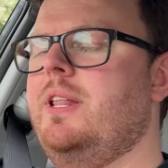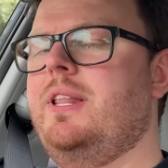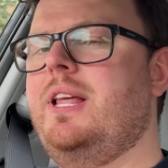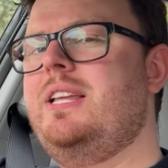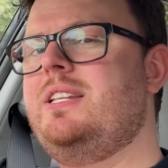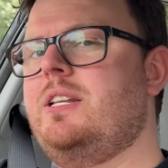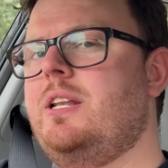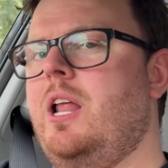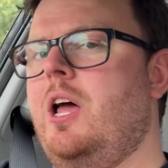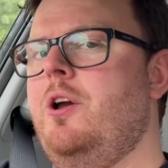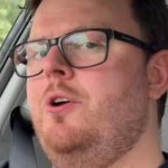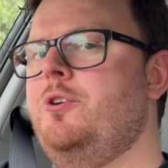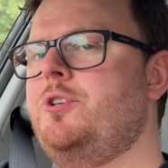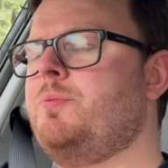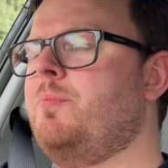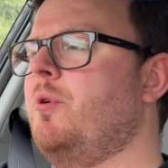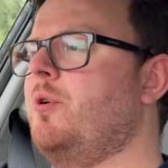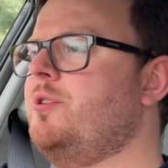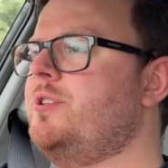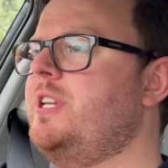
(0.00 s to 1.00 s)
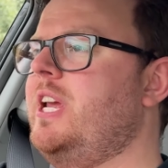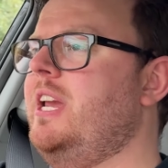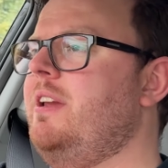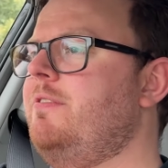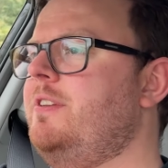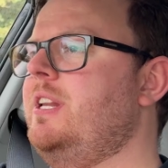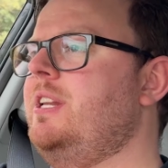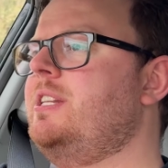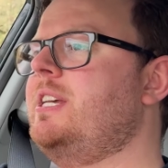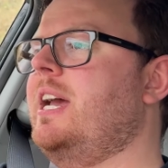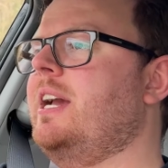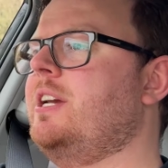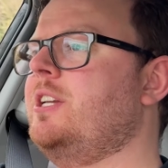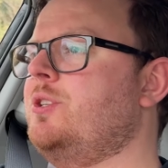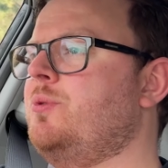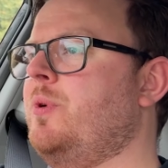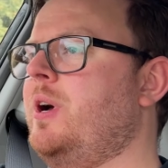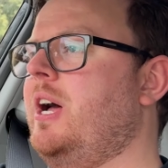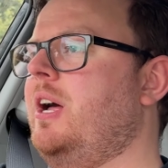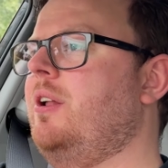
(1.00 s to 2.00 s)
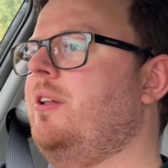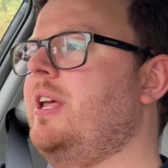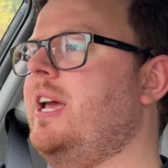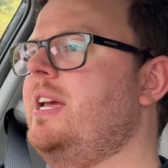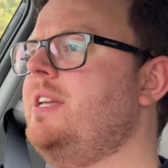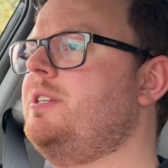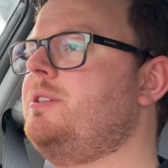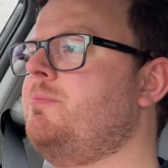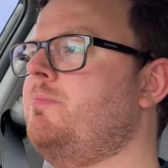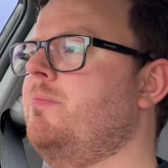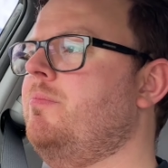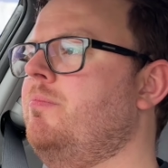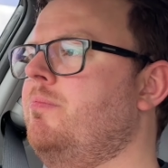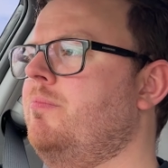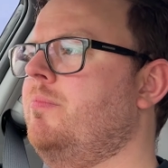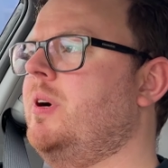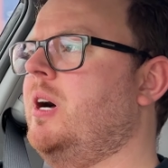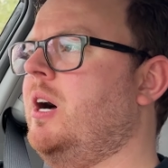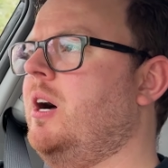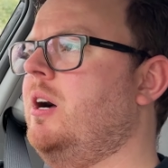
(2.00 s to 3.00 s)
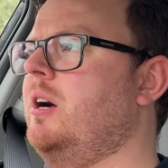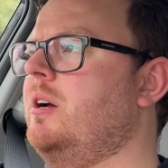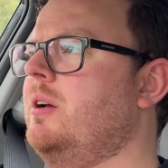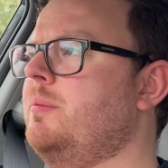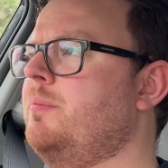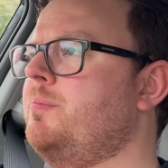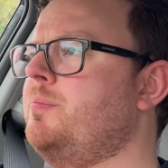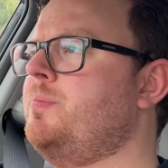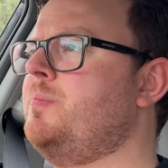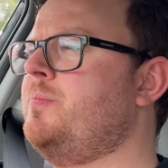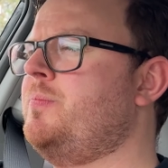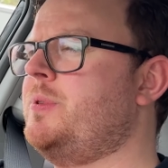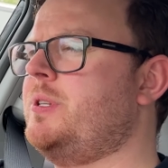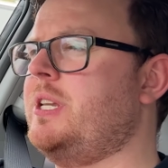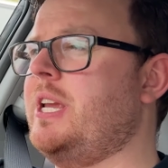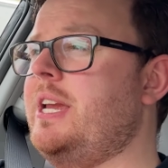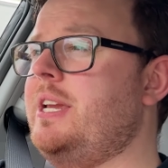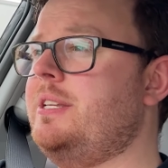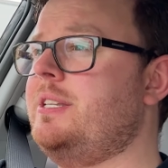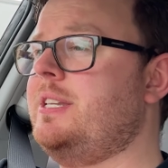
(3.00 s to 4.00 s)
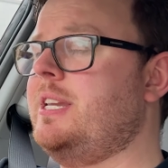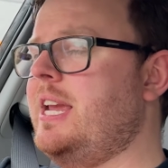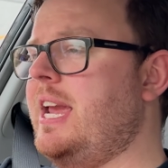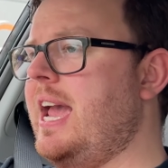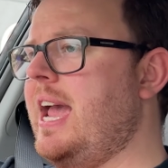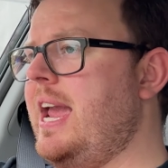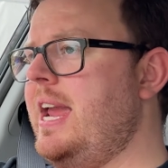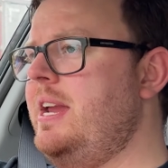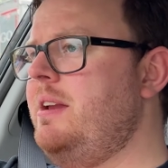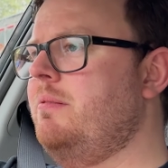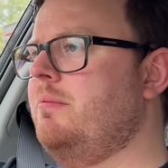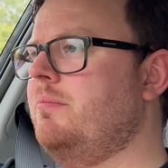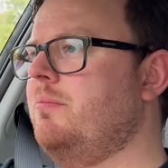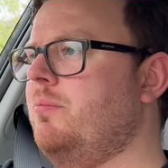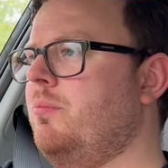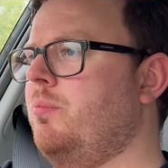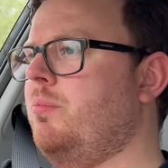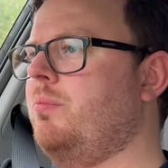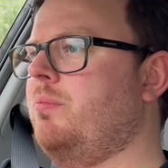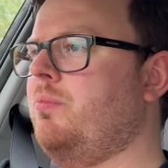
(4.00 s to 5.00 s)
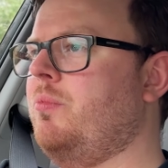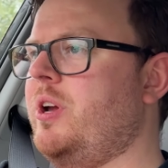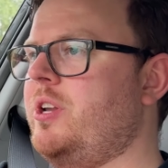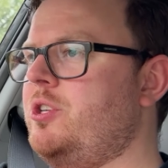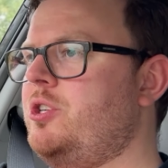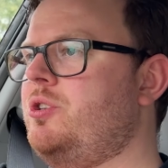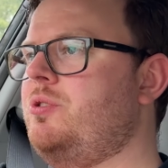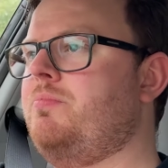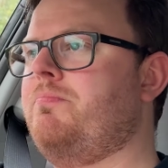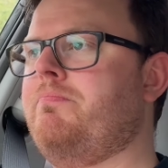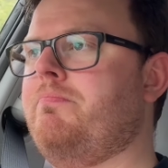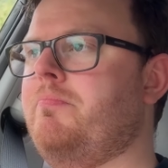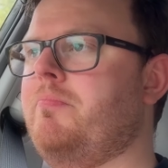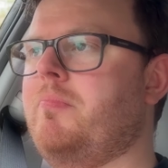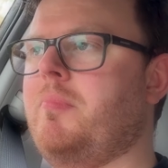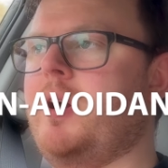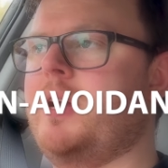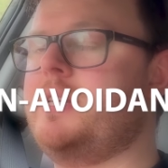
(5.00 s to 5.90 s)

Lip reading: There's loads more safety tech as well. There's RCCA, which I